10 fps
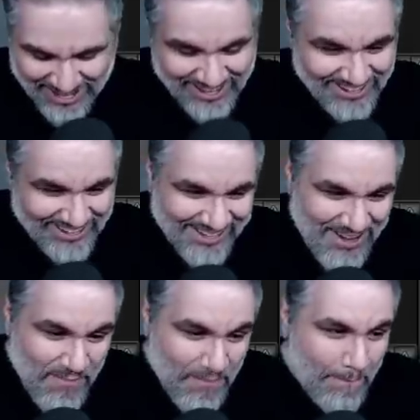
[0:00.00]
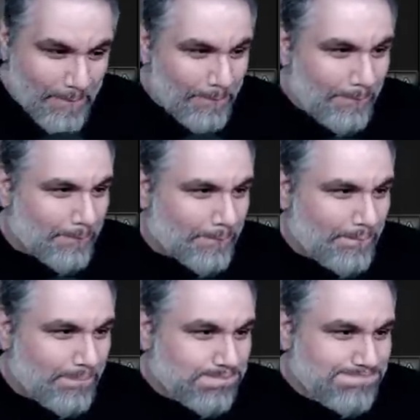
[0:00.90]
Stays up late and gets drunk.
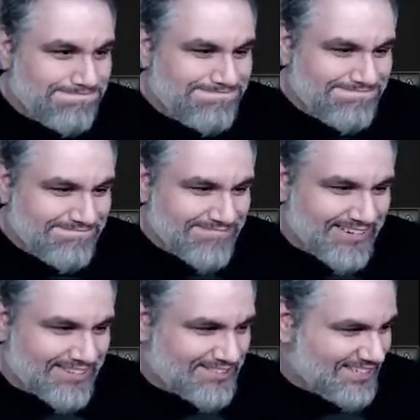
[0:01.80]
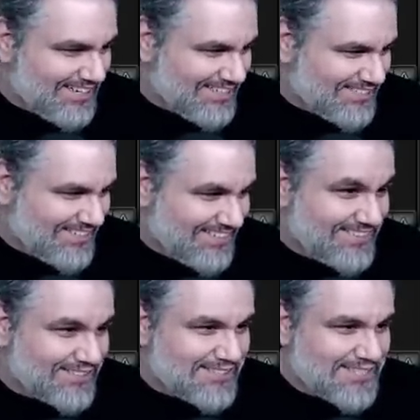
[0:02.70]
Oof. Oh, Josh.
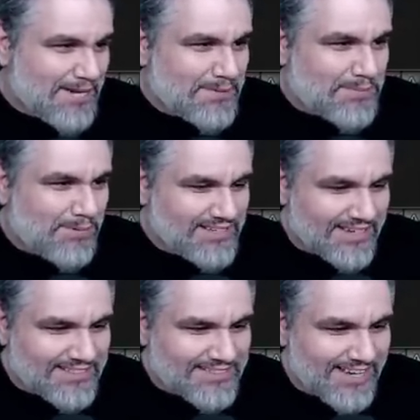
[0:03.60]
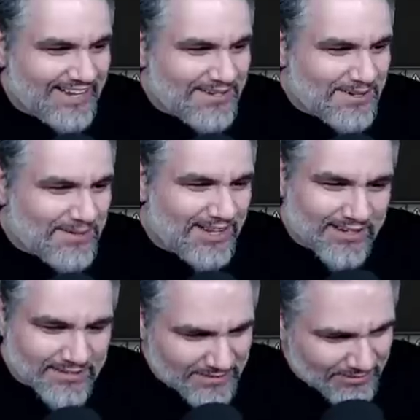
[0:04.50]
Just tell them it's President's Day, and they'll be
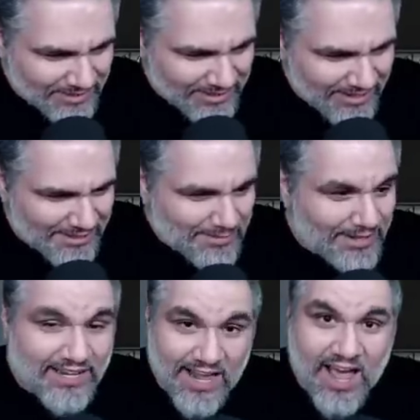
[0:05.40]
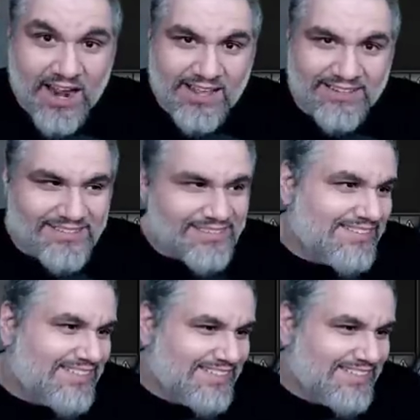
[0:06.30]
like, "It's really not," and you'll be like, "Yeah, it is."